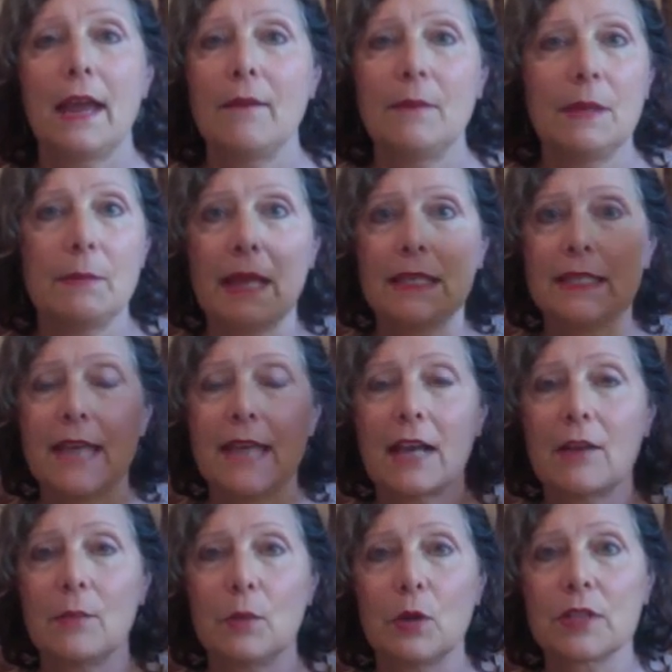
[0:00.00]
I mean, my stack
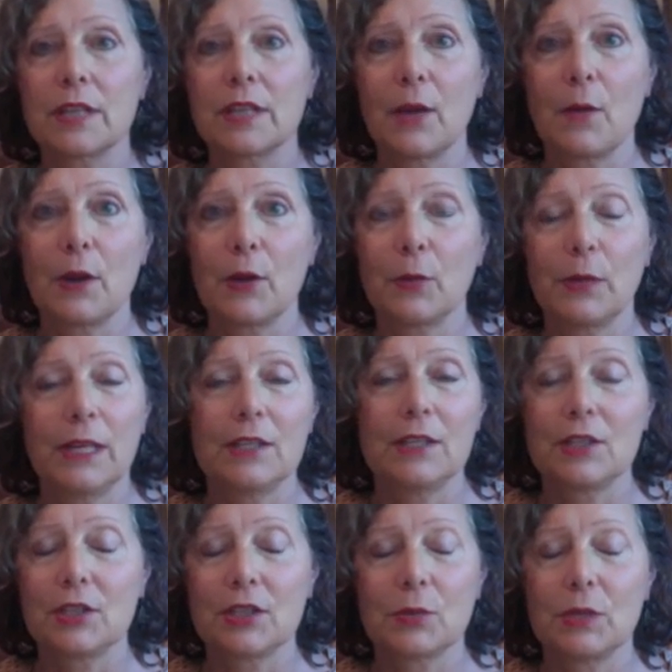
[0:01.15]
of books that I want to read is
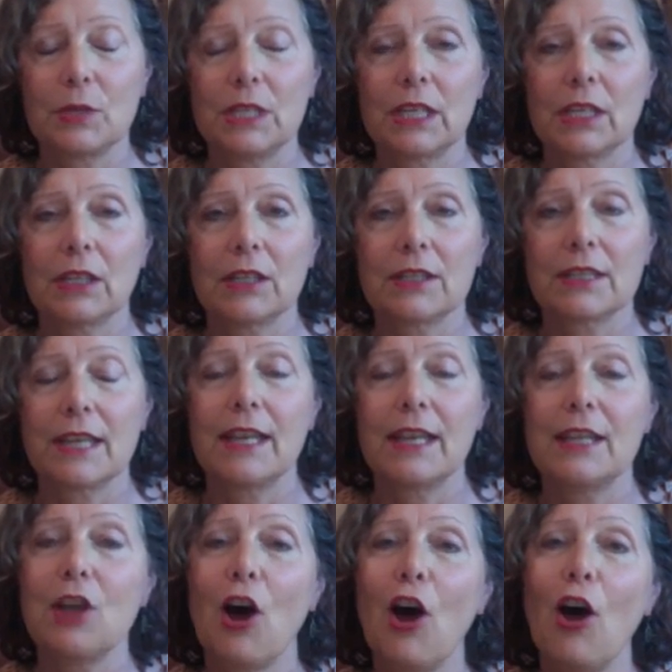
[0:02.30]
just ridiculous. And
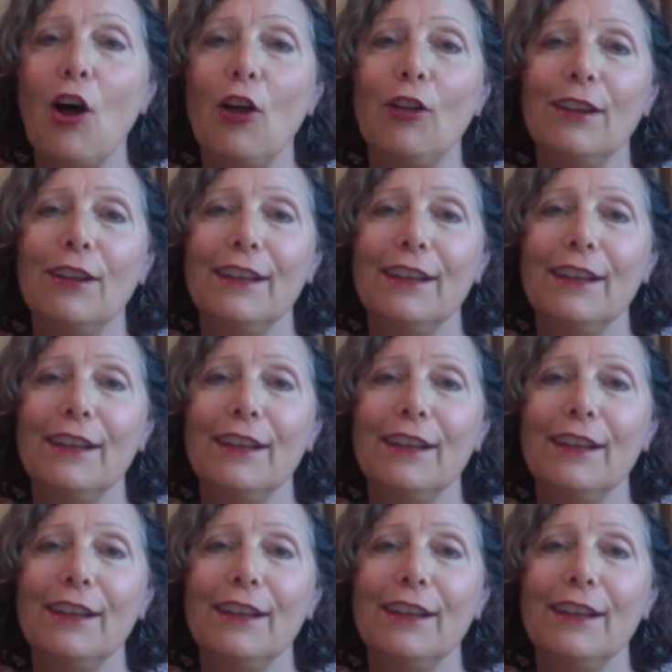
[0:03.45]
it's all,